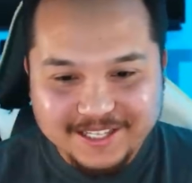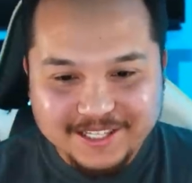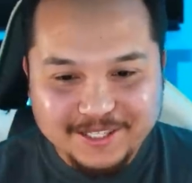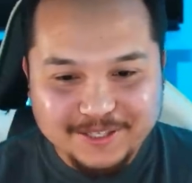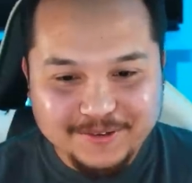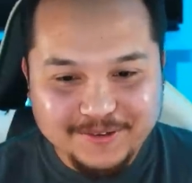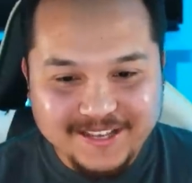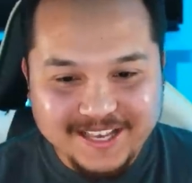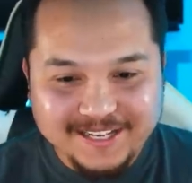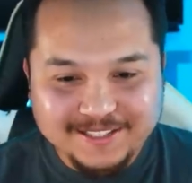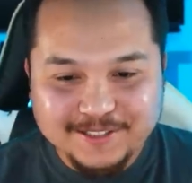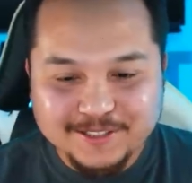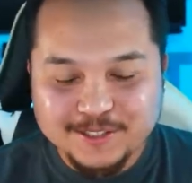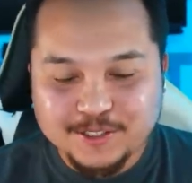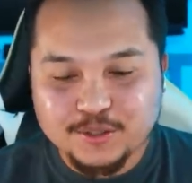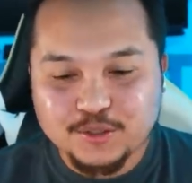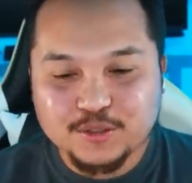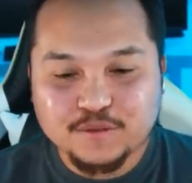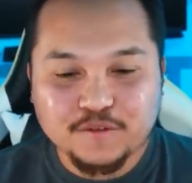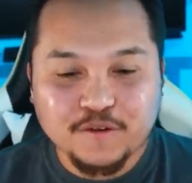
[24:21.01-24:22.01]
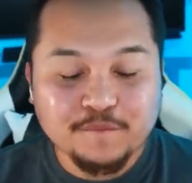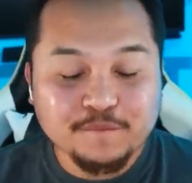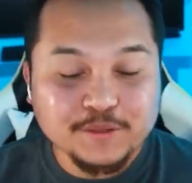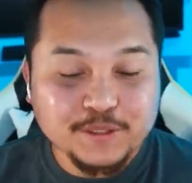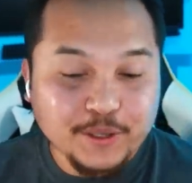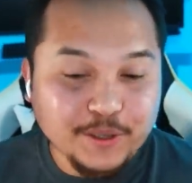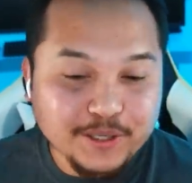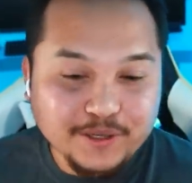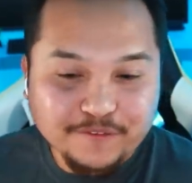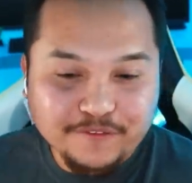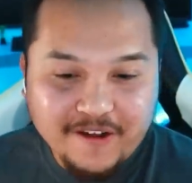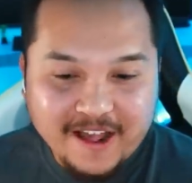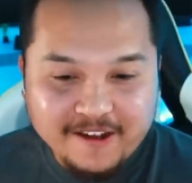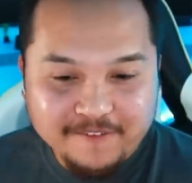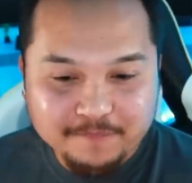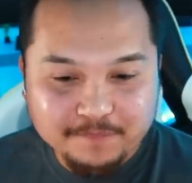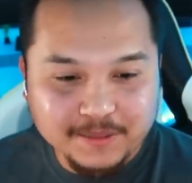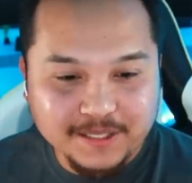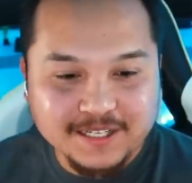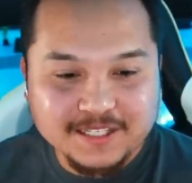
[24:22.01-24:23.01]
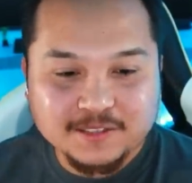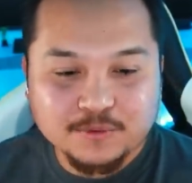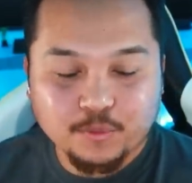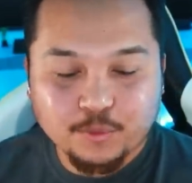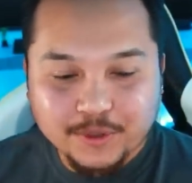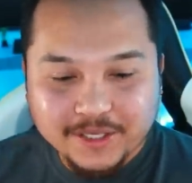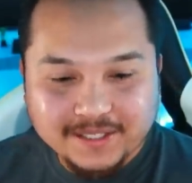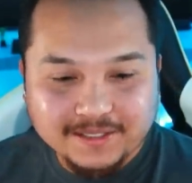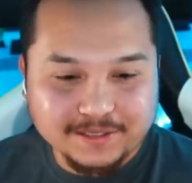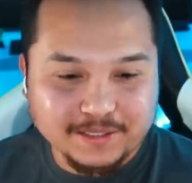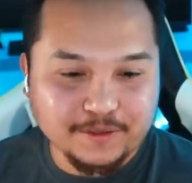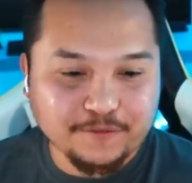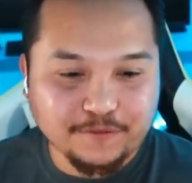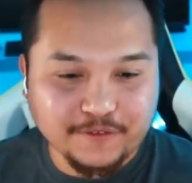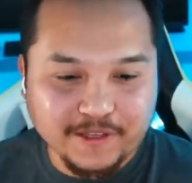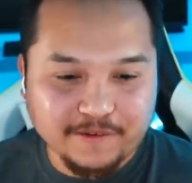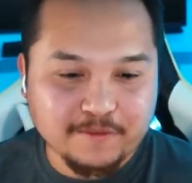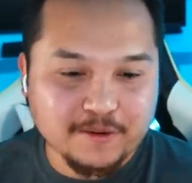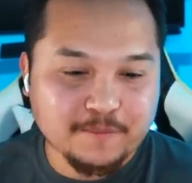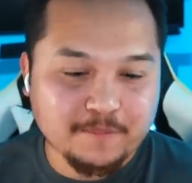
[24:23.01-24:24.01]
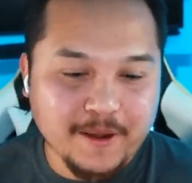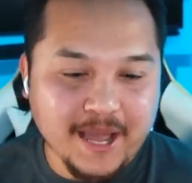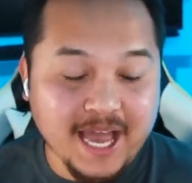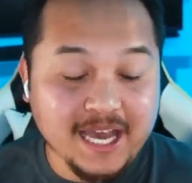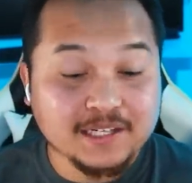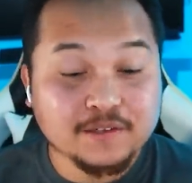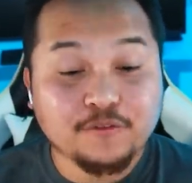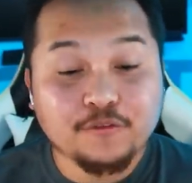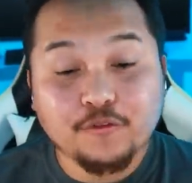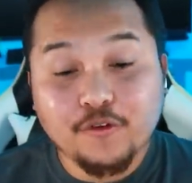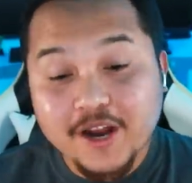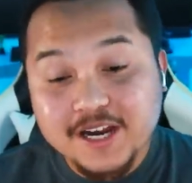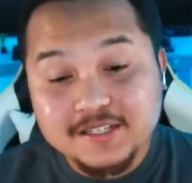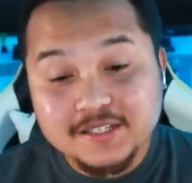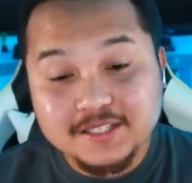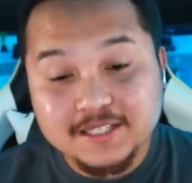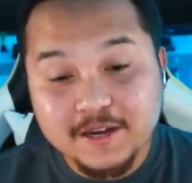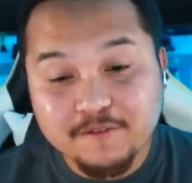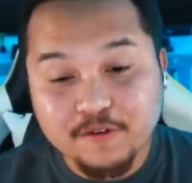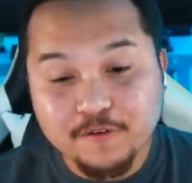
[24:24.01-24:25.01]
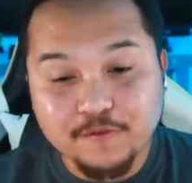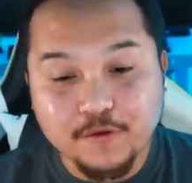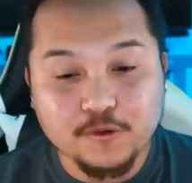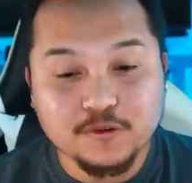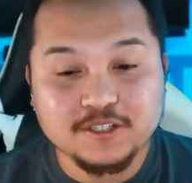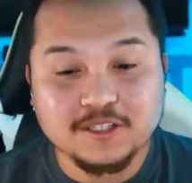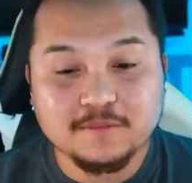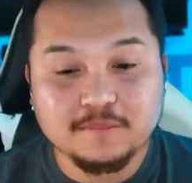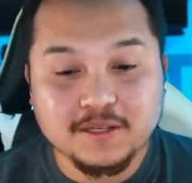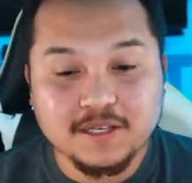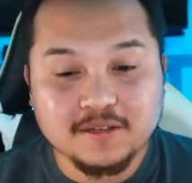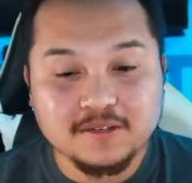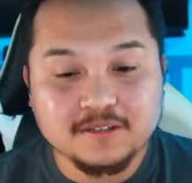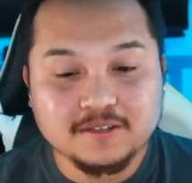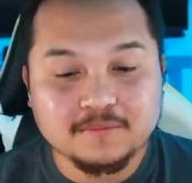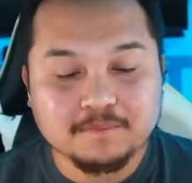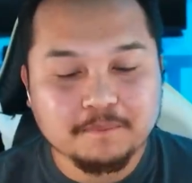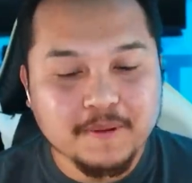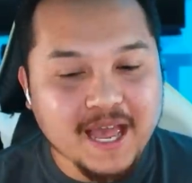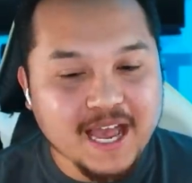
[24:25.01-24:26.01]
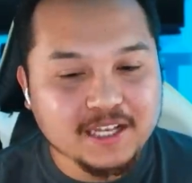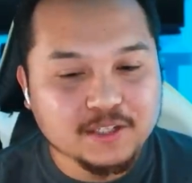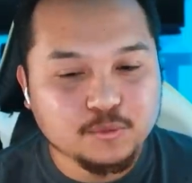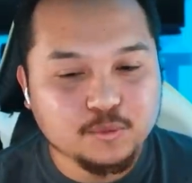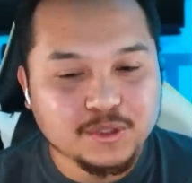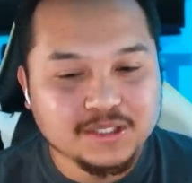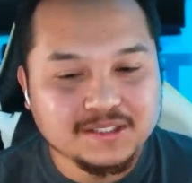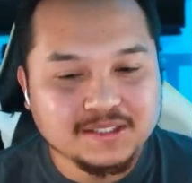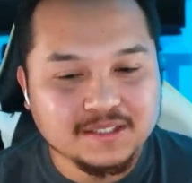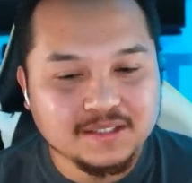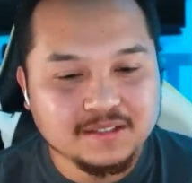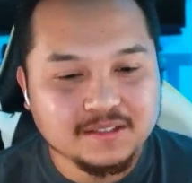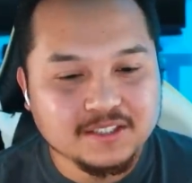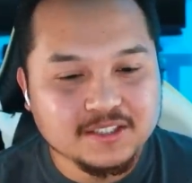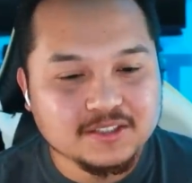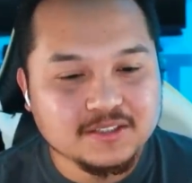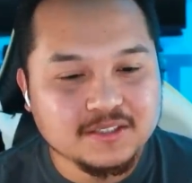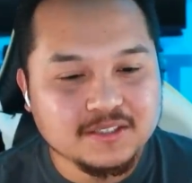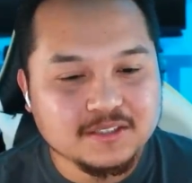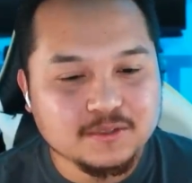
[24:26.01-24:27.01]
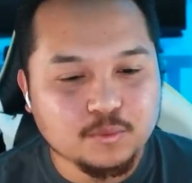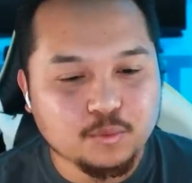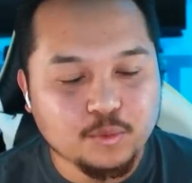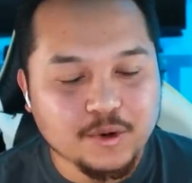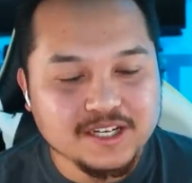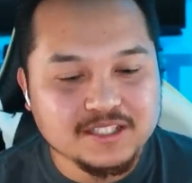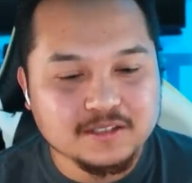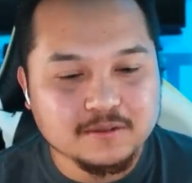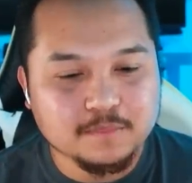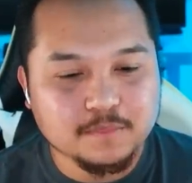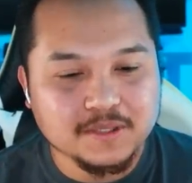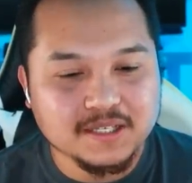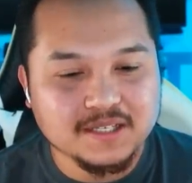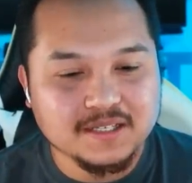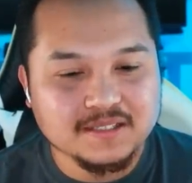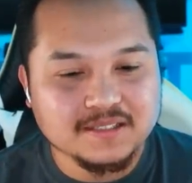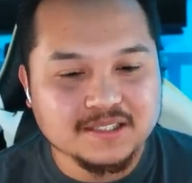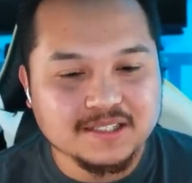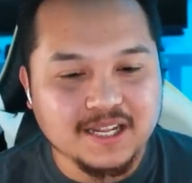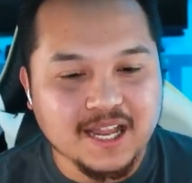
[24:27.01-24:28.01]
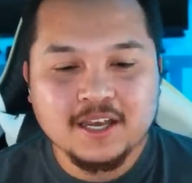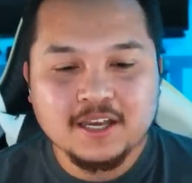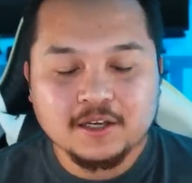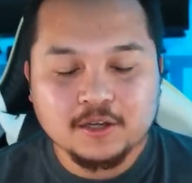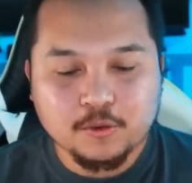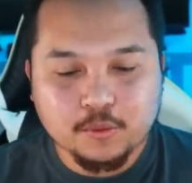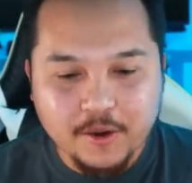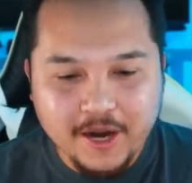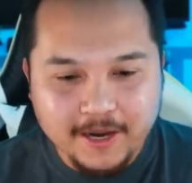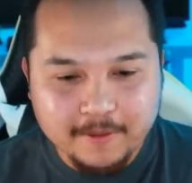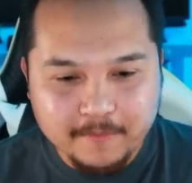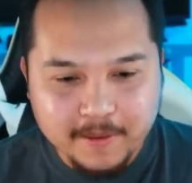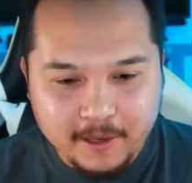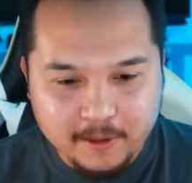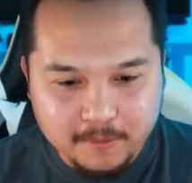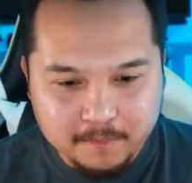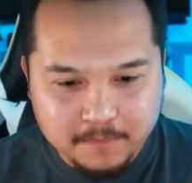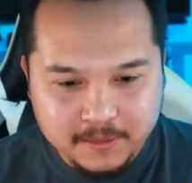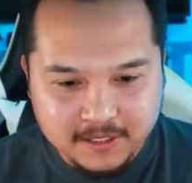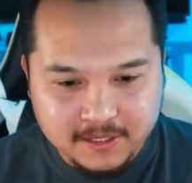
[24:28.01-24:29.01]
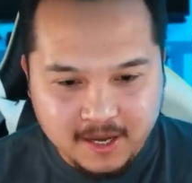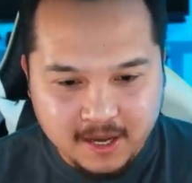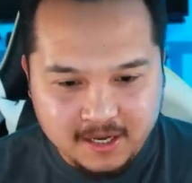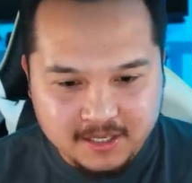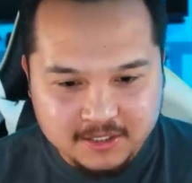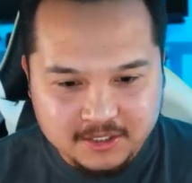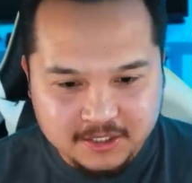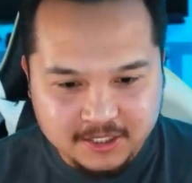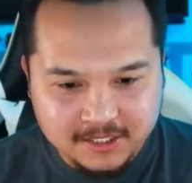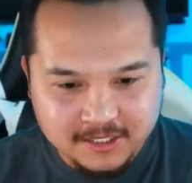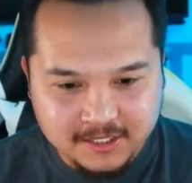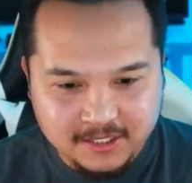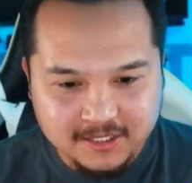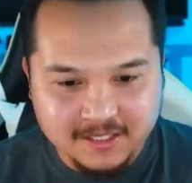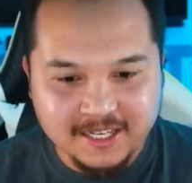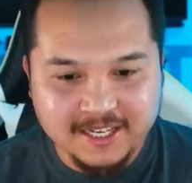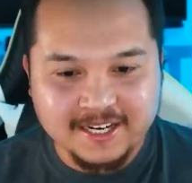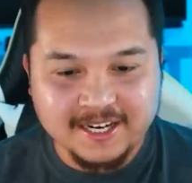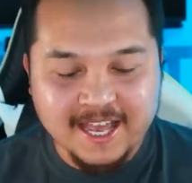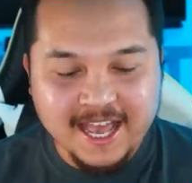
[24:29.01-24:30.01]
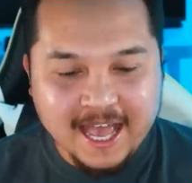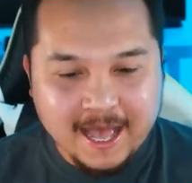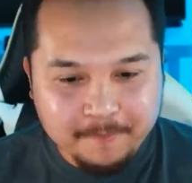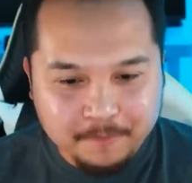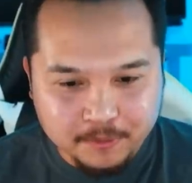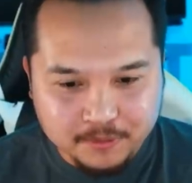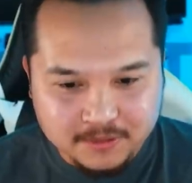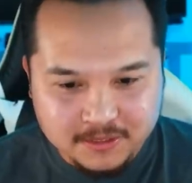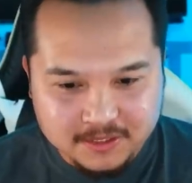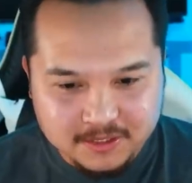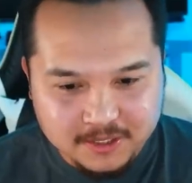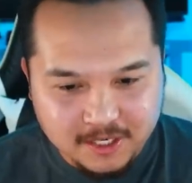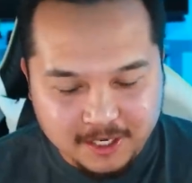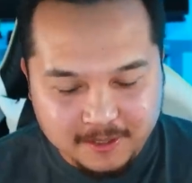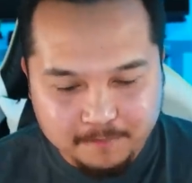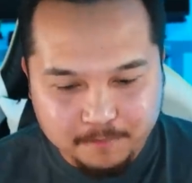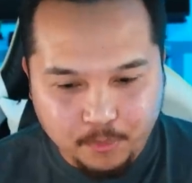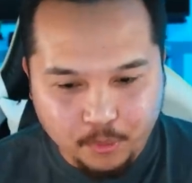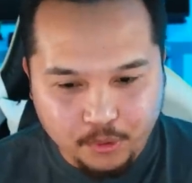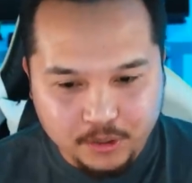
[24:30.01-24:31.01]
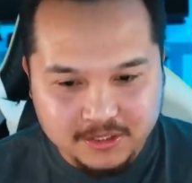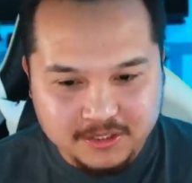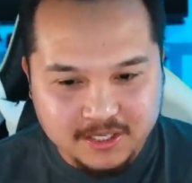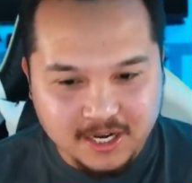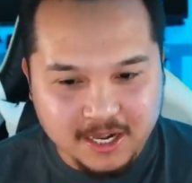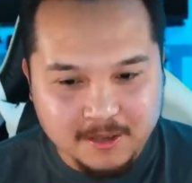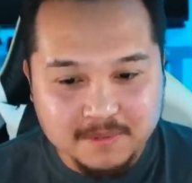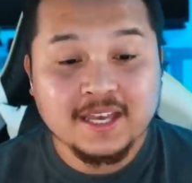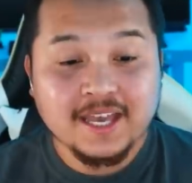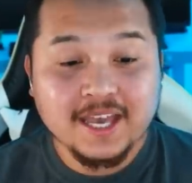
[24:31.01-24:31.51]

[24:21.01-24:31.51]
You get to choose from thirty-five plus weekly flavored packed, fresh, never frozen meals packed with delicious recipes like cranberry pecan chicken and apple Dijon pork chops.